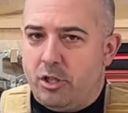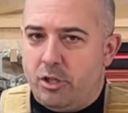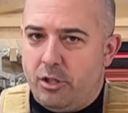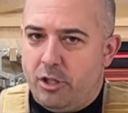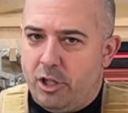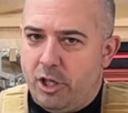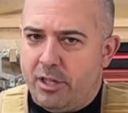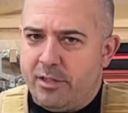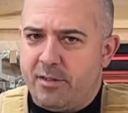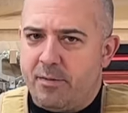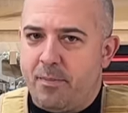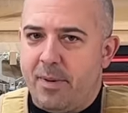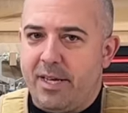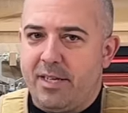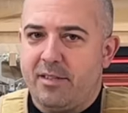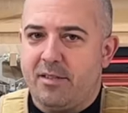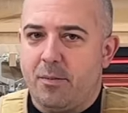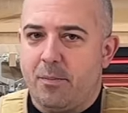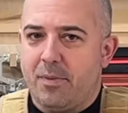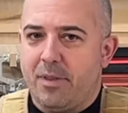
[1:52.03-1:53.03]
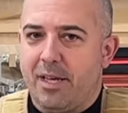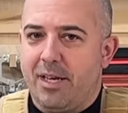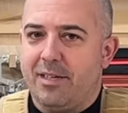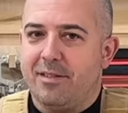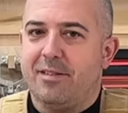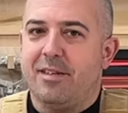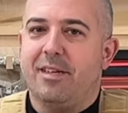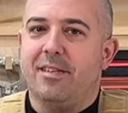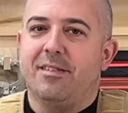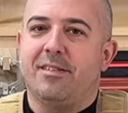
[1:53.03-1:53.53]
Just make some
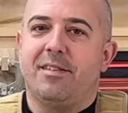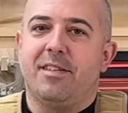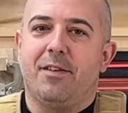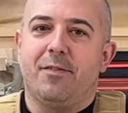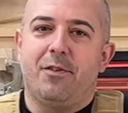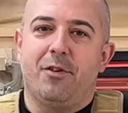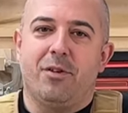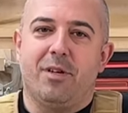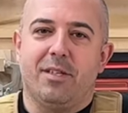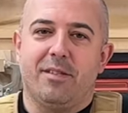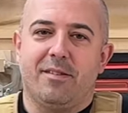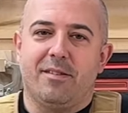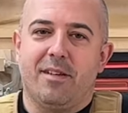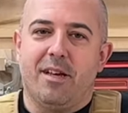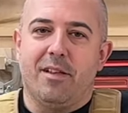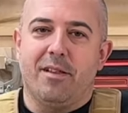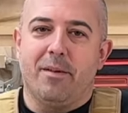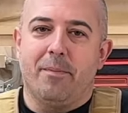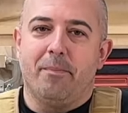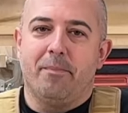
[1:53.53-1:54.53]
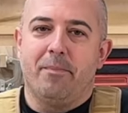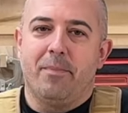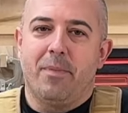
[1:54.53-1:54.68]
things and see if you can sell them.